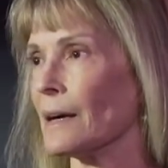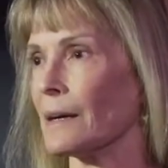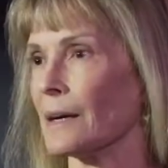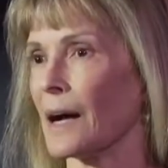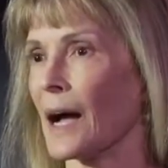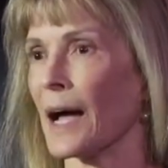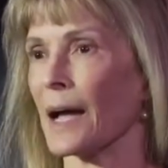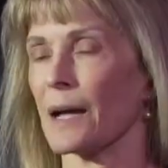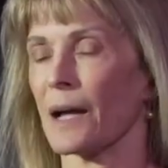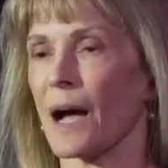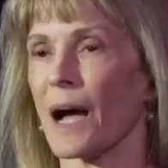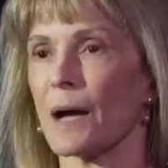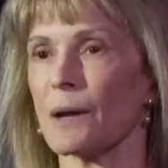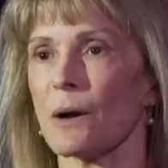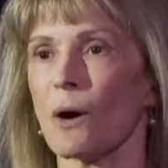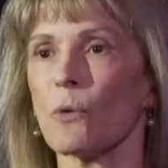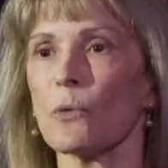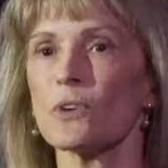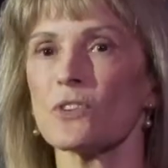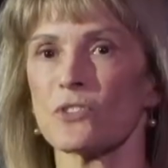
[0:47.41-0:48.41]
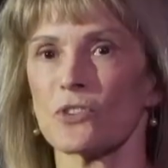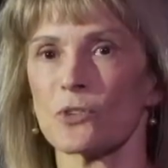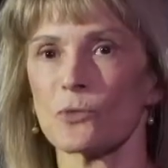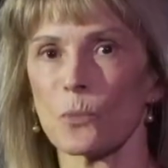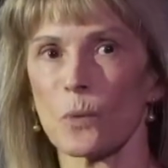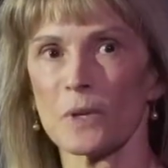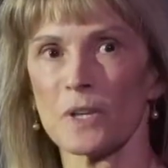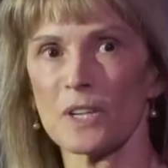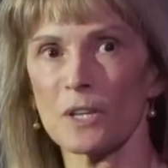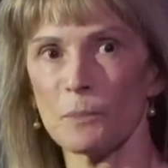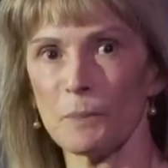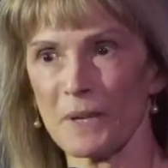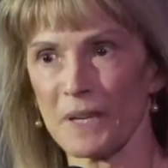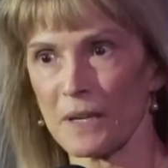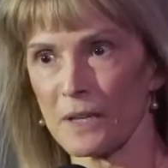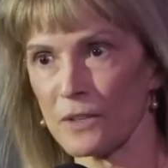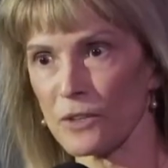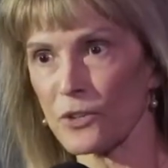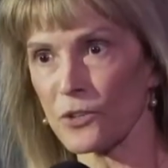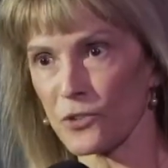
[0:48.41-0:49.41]
I always just wanted to be
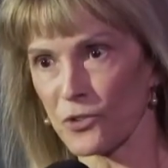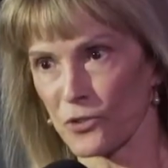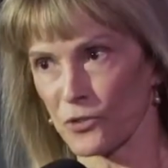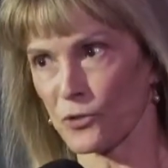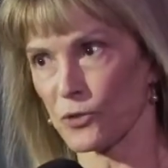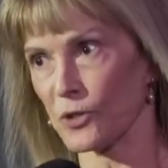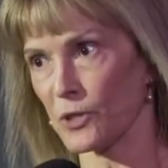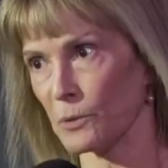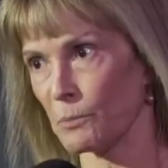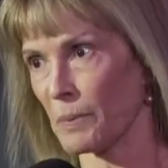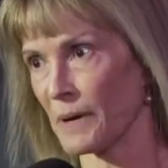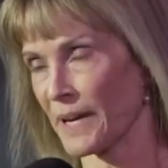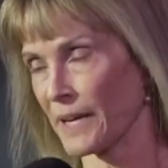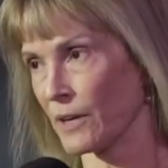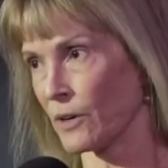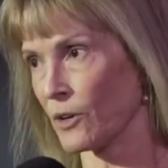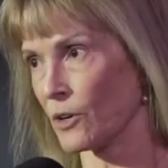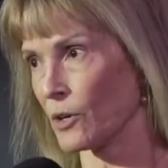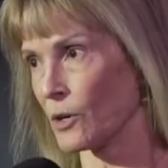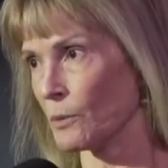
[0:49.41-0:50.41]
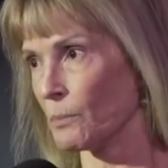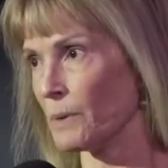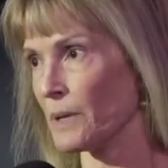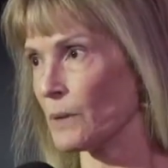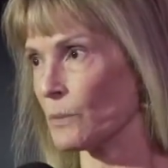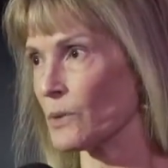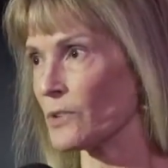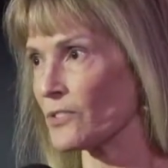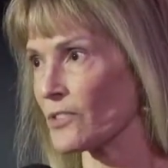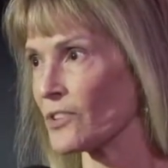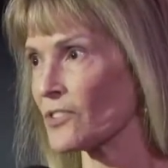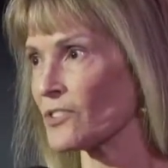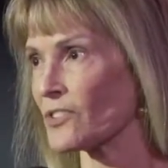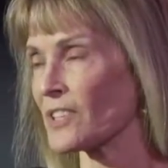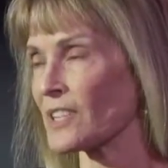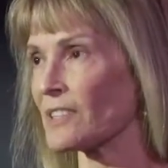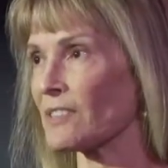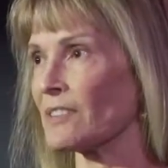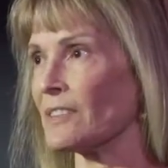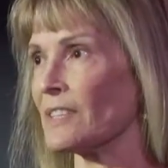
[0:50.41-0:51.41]
understood by her, but it was the
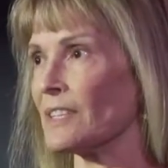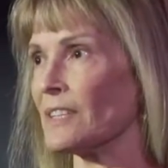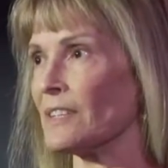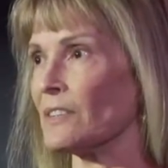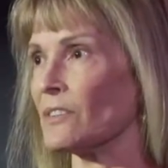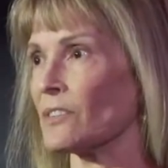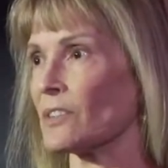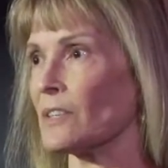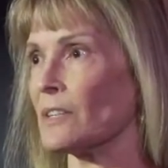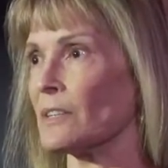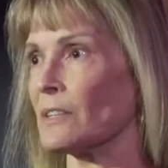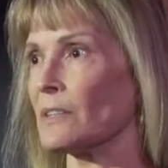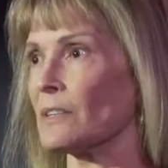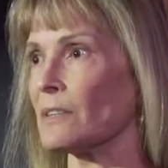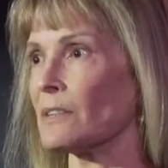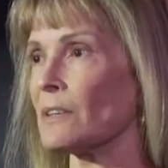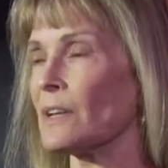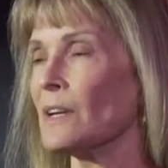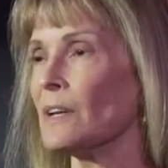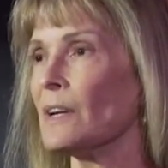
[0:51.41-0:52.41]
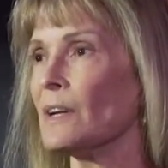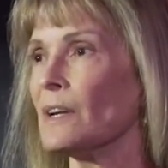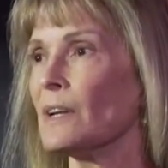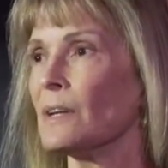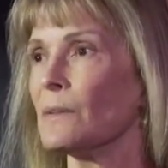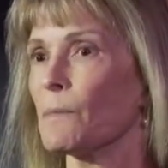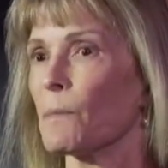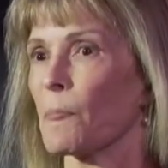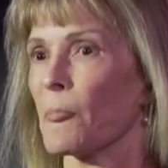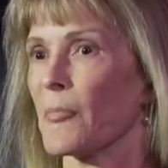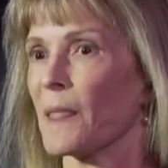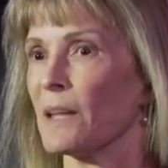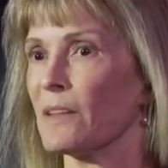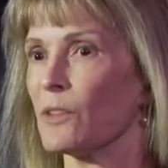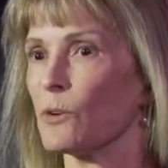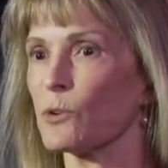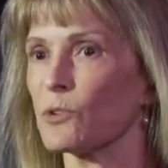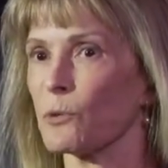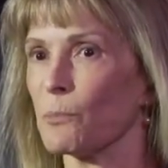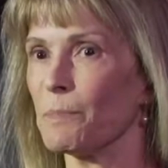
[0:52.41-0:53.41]
60s, and
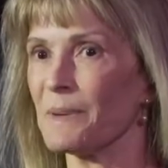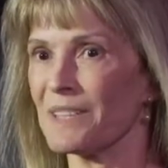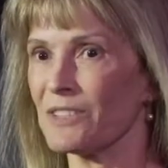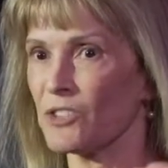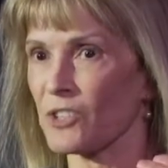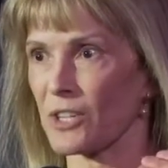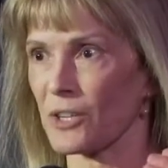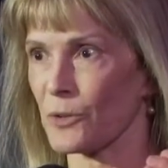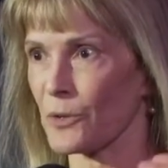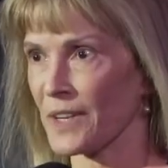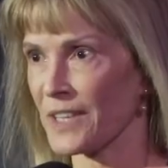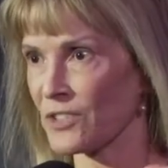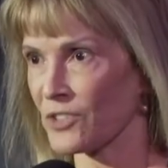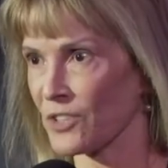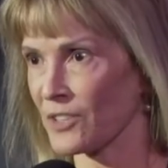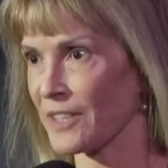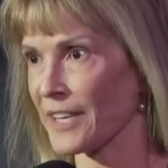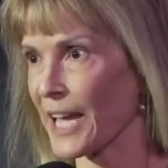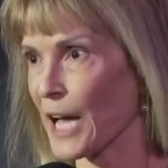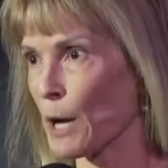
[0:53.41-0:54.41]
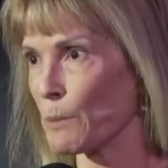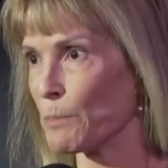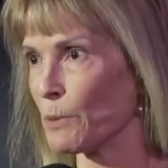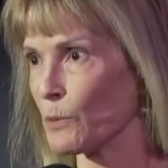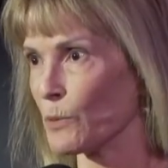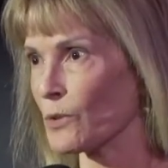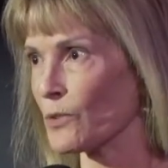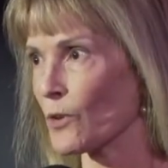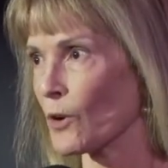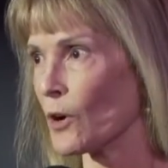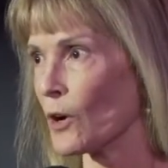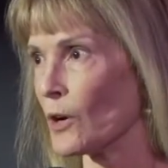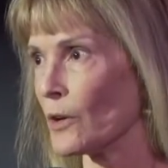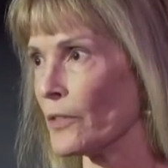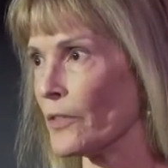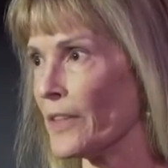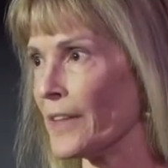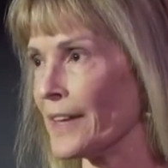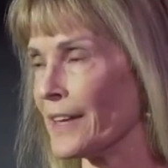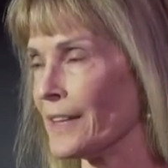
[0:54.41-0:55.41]
there was a big generation gap, it was
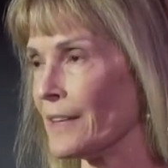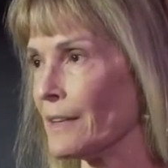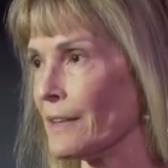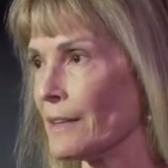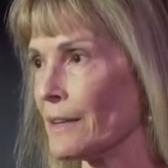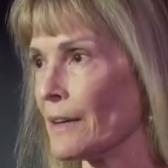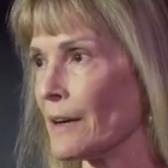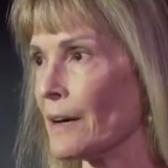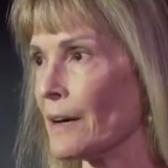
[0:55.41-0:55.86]
called then,